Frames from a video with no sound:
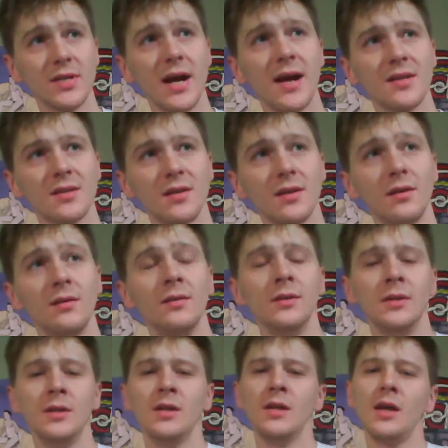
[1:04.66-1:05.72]
asking.
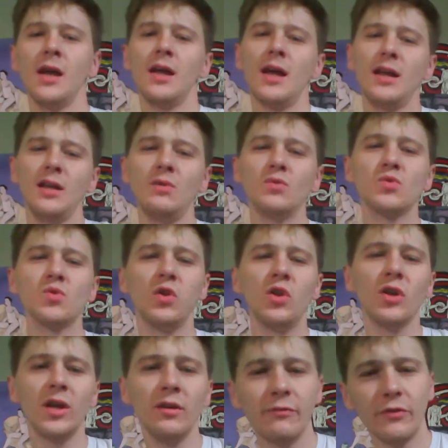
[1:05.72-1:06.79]
He was
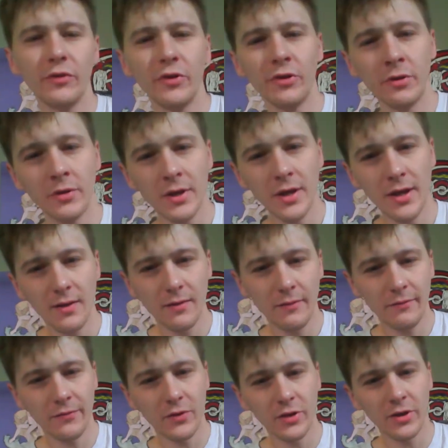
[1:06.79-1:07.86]
looking for
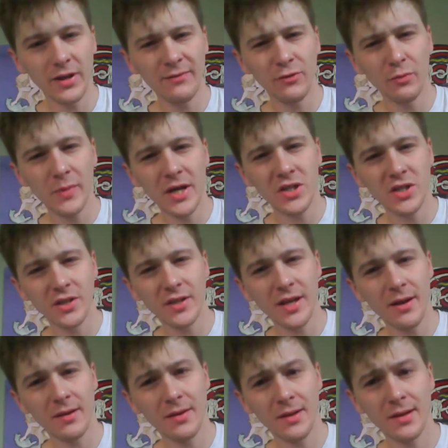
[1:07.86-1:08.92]
information
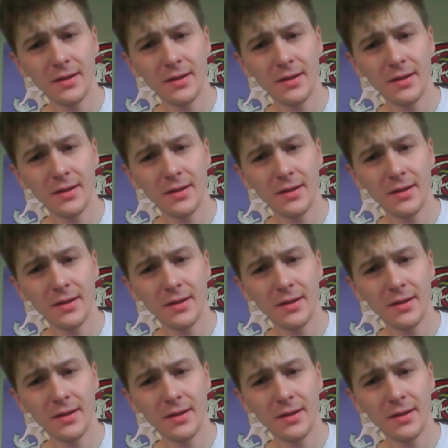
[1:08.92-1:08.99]
that